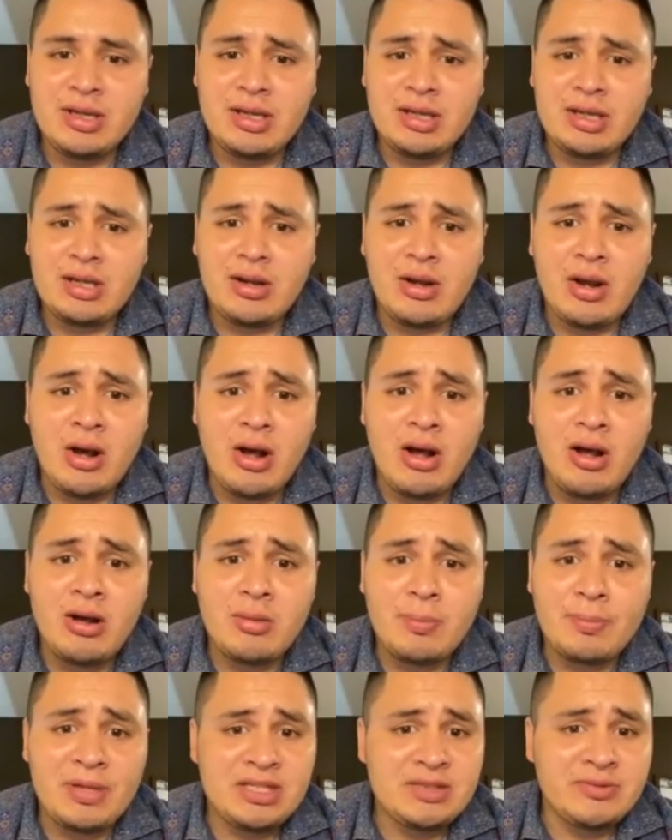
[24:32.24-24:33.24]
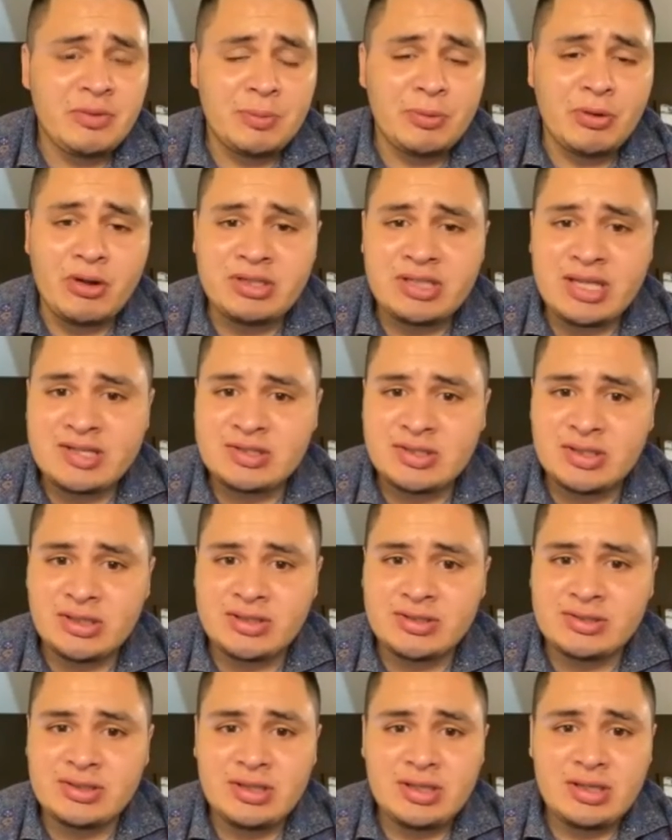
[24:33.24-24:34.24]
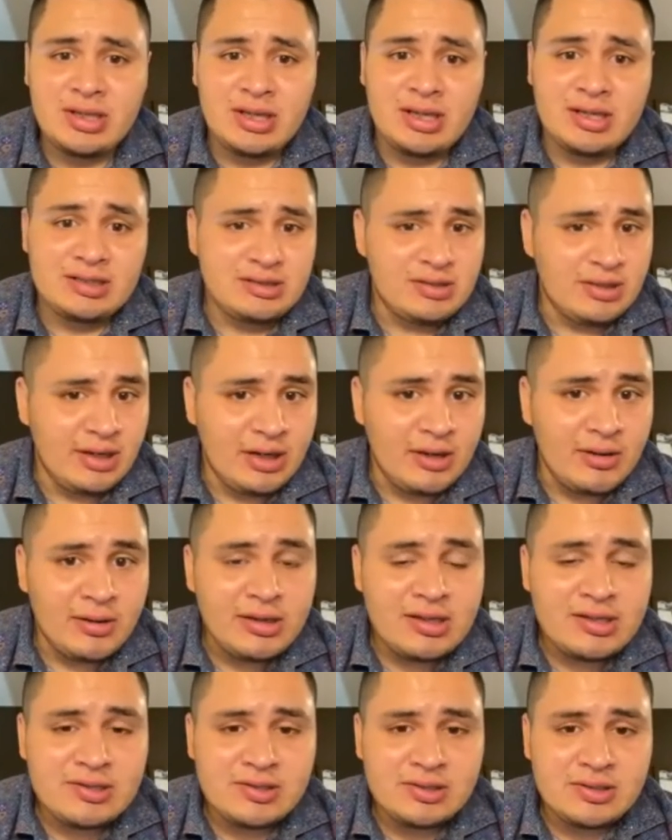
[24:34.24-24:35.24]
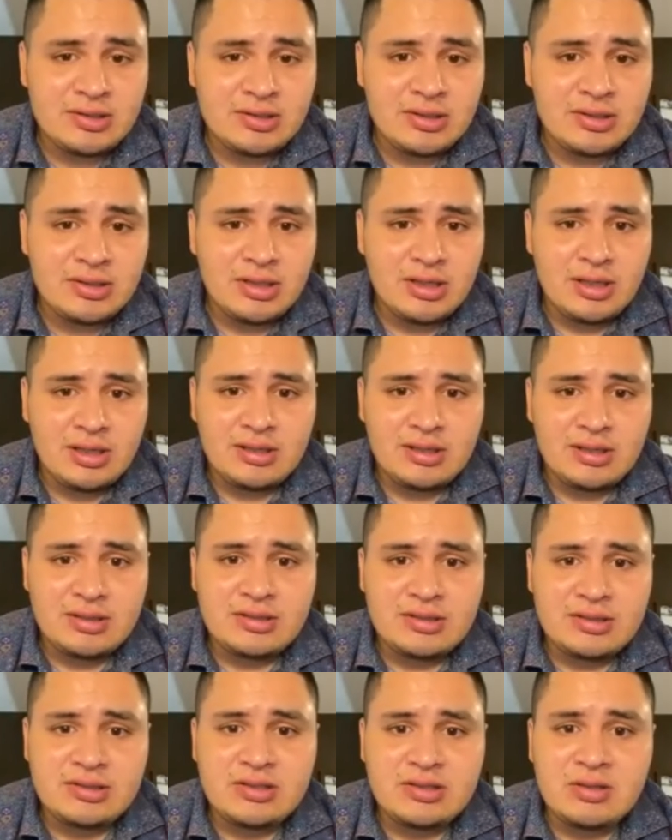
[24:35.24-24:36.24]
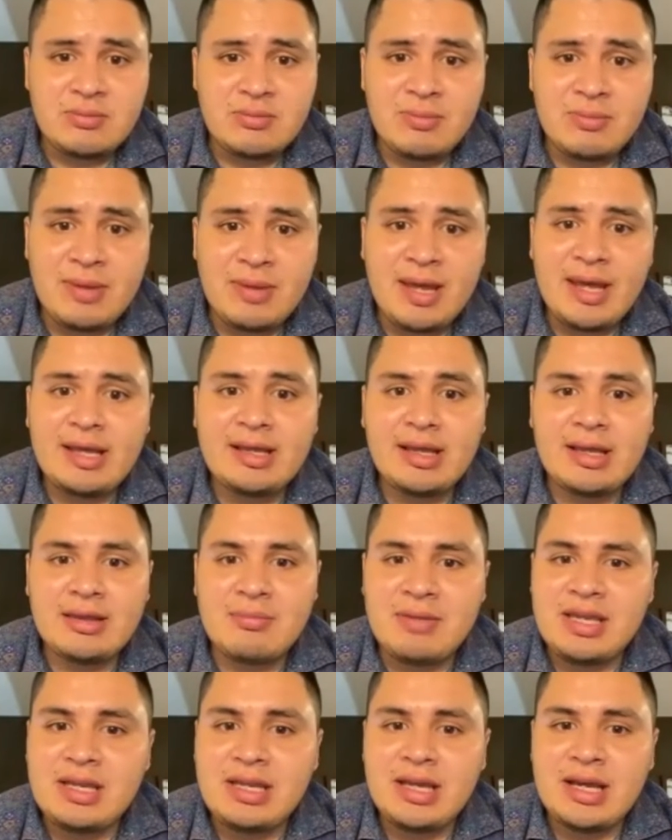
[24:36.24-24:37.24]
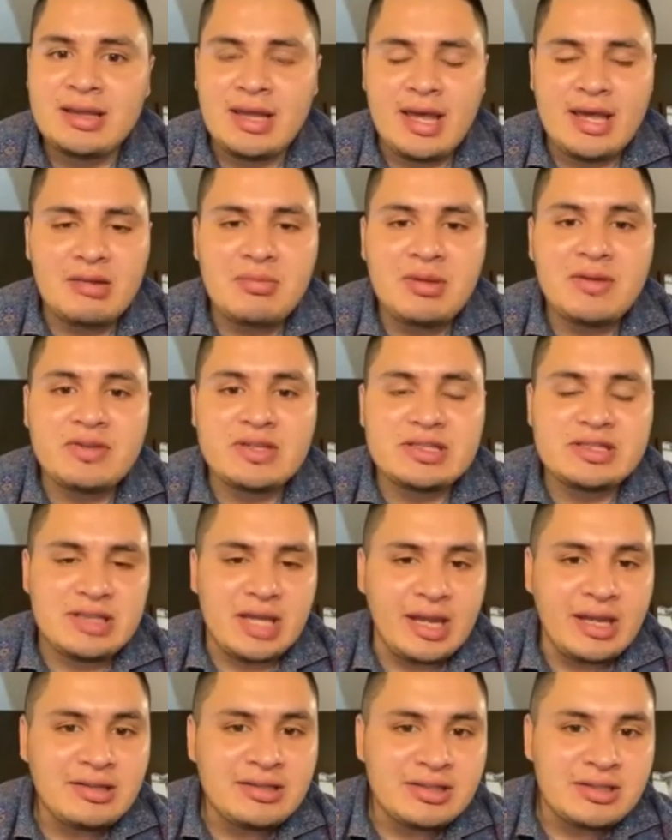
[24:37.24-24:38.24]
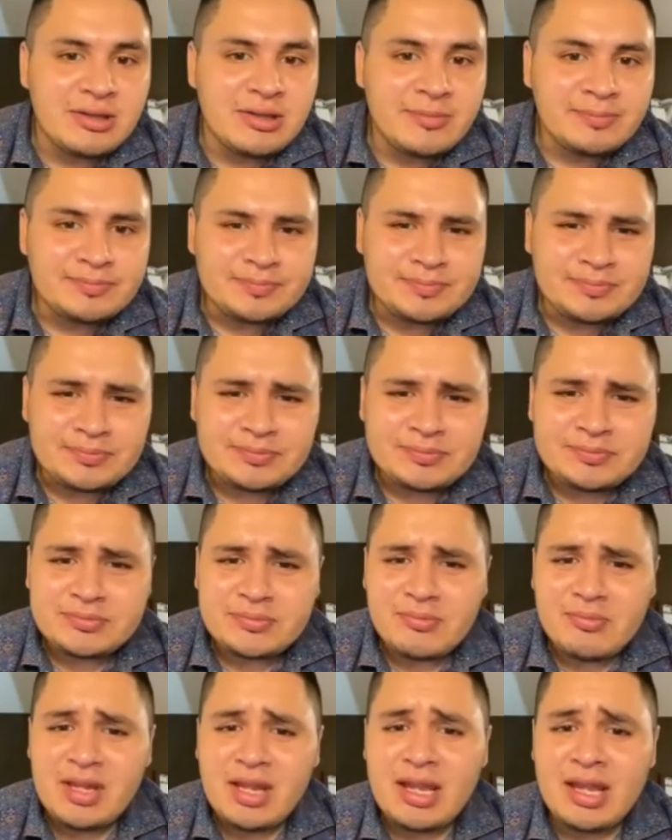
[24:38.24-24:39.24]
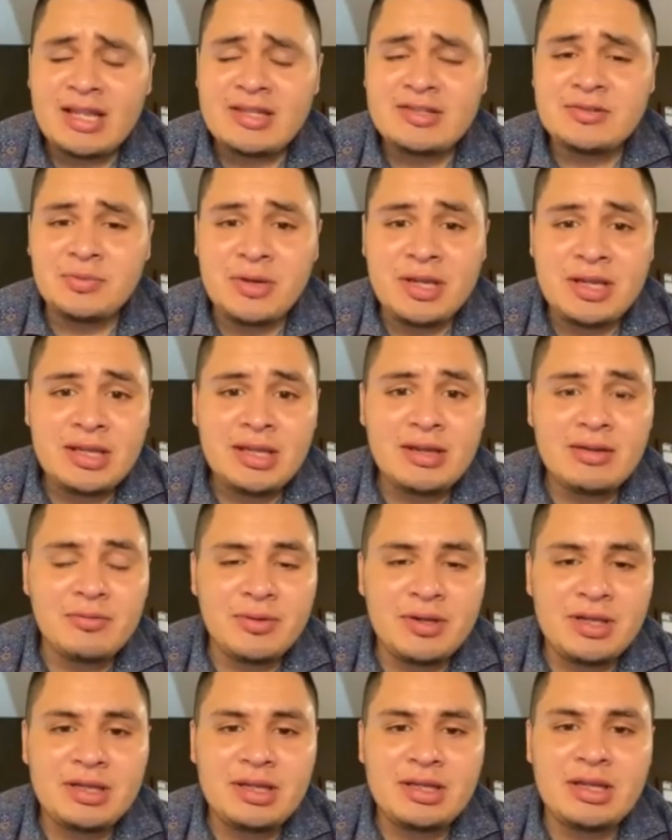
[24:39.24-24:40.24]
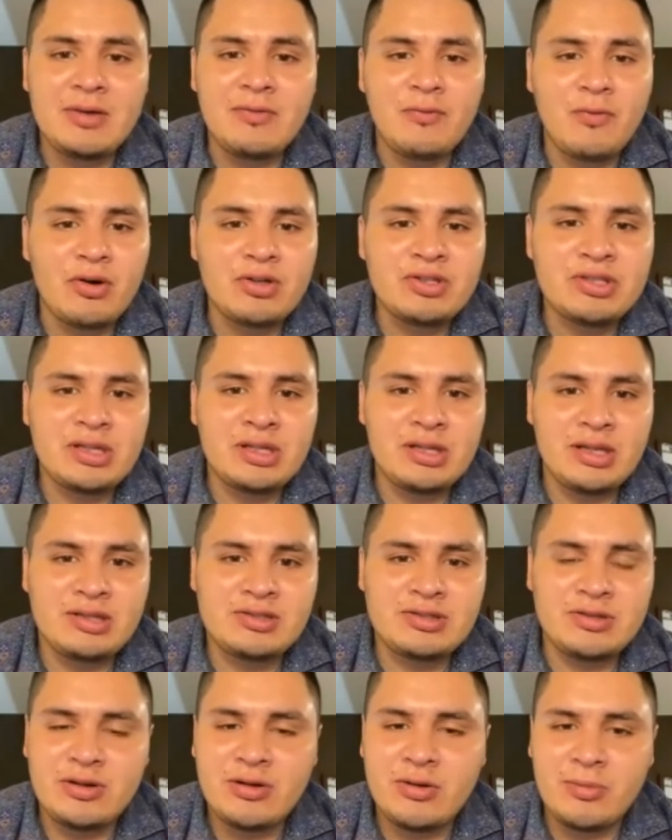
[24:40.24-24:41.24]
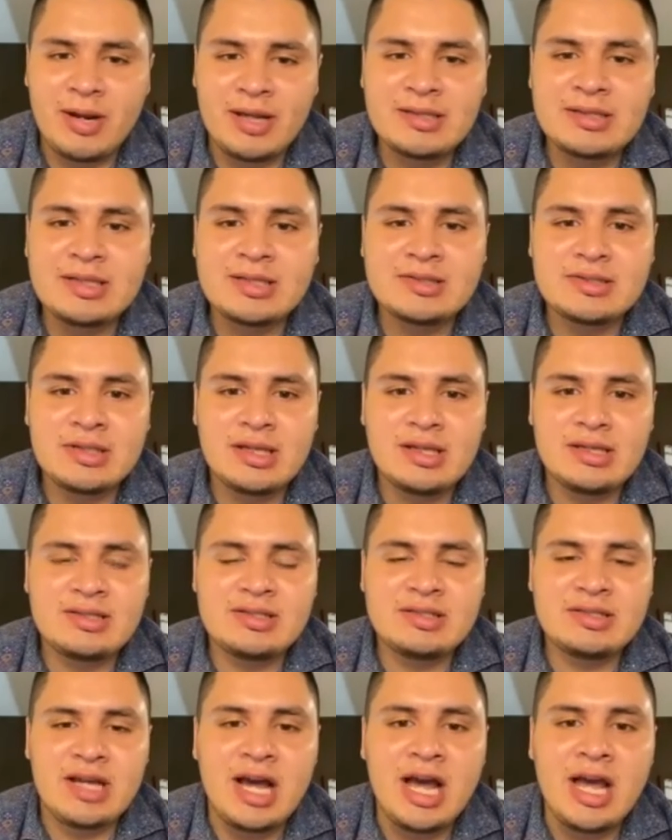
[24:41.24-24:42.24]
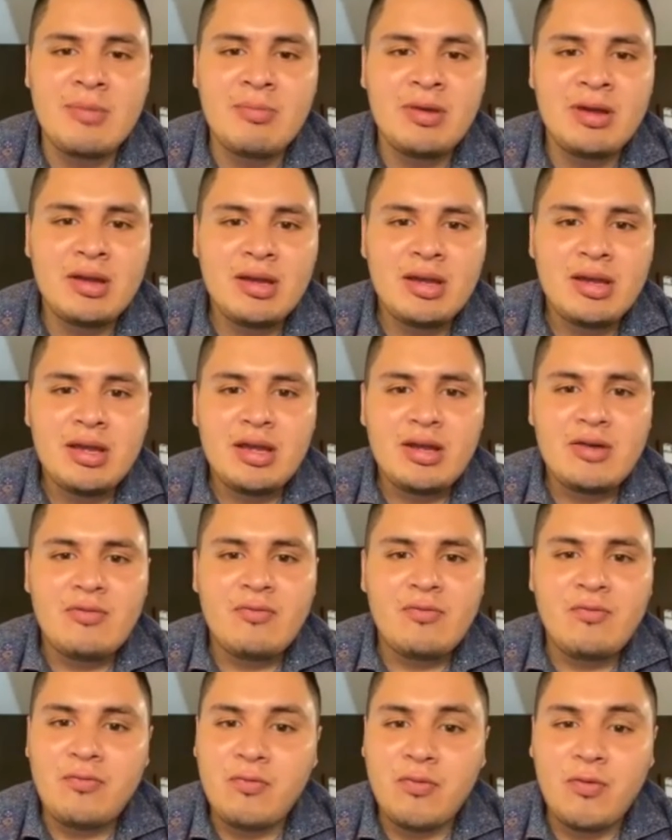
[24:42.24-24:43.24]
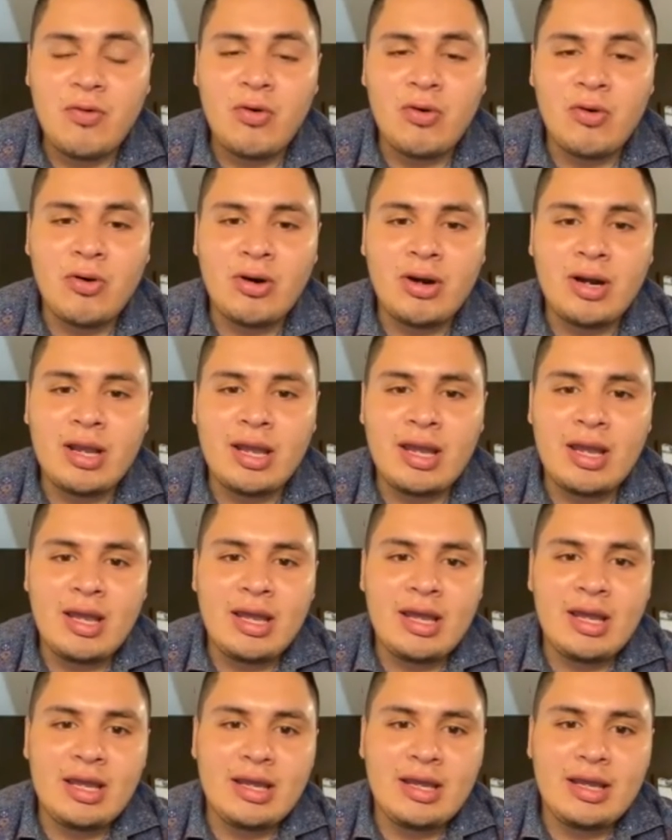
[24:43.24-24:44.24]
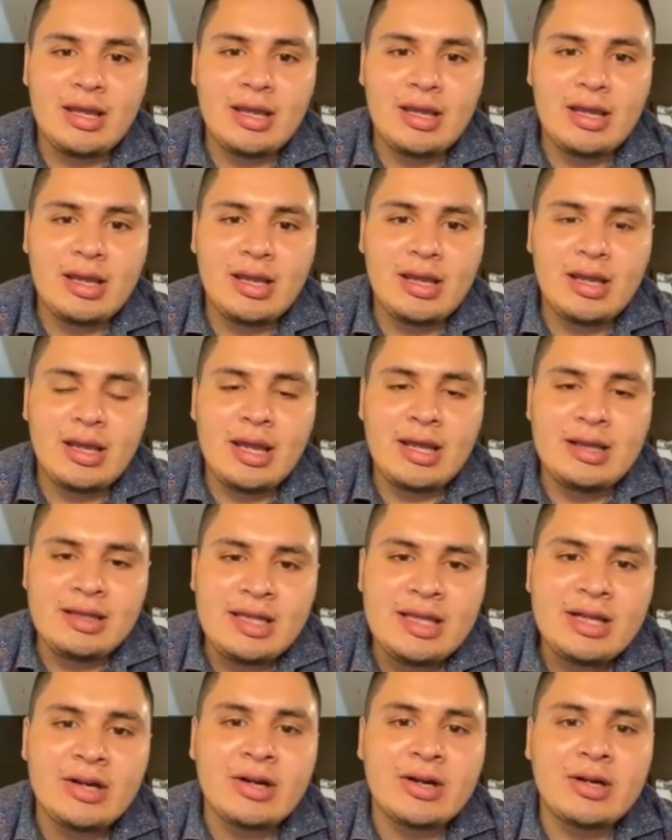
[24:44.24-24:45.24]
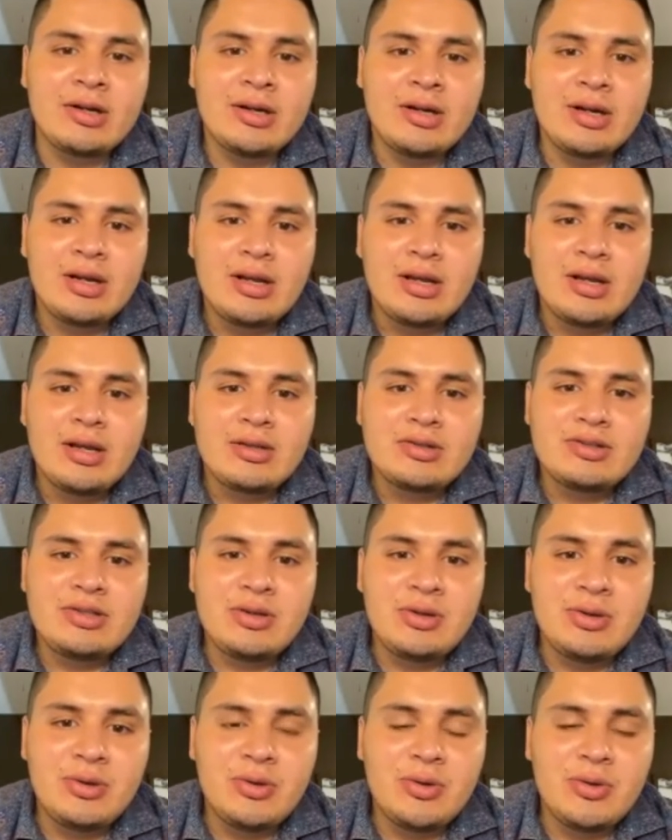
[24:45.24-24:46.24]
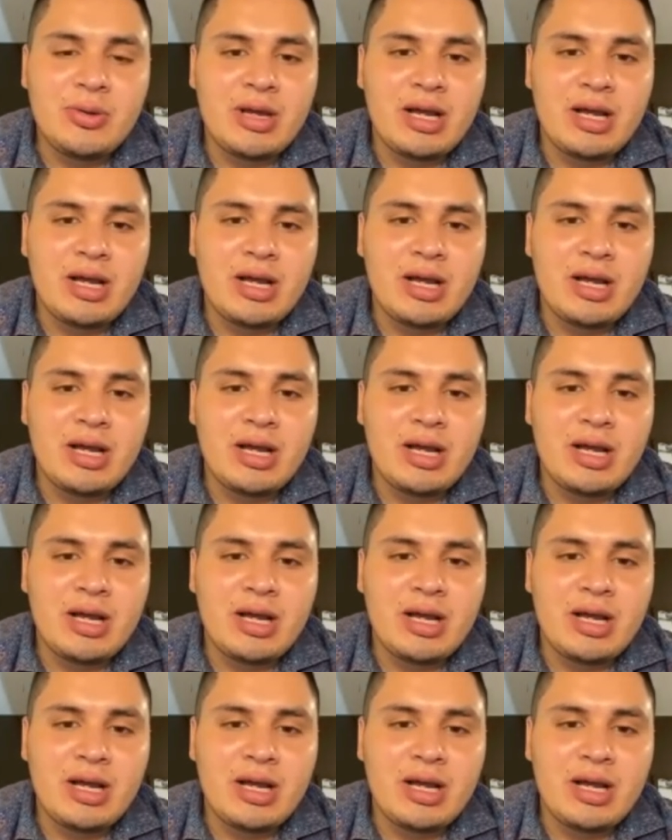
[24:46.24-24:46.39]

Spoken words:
call peaceful protesters terrorists, to make the media the enemy of the state. It's really, really unfortunate. It's horrendous. It's time for a leader to